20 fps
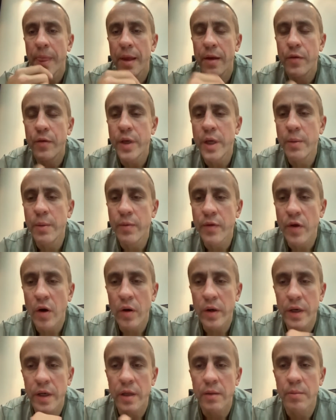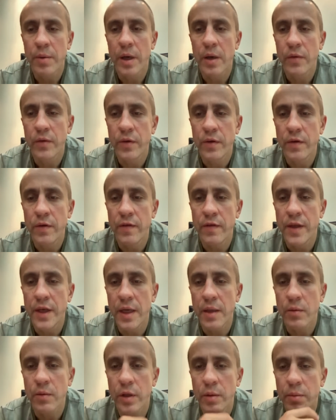You keep talking about
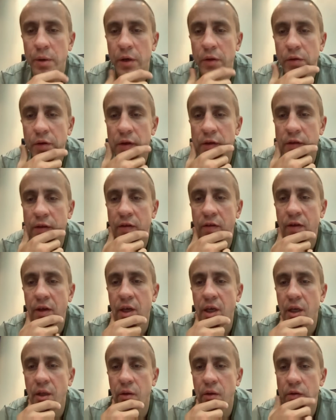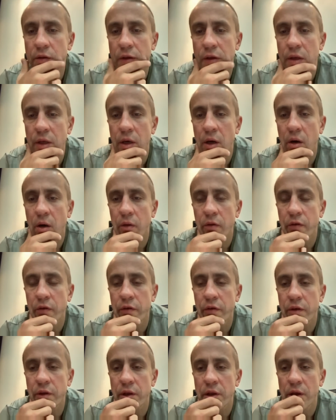USDN. What about USDT and USDC
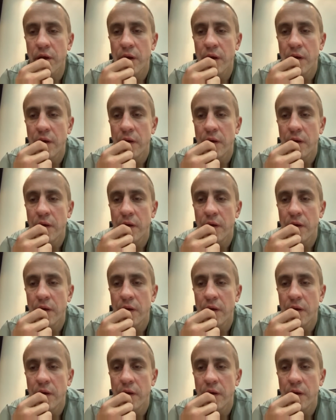holders?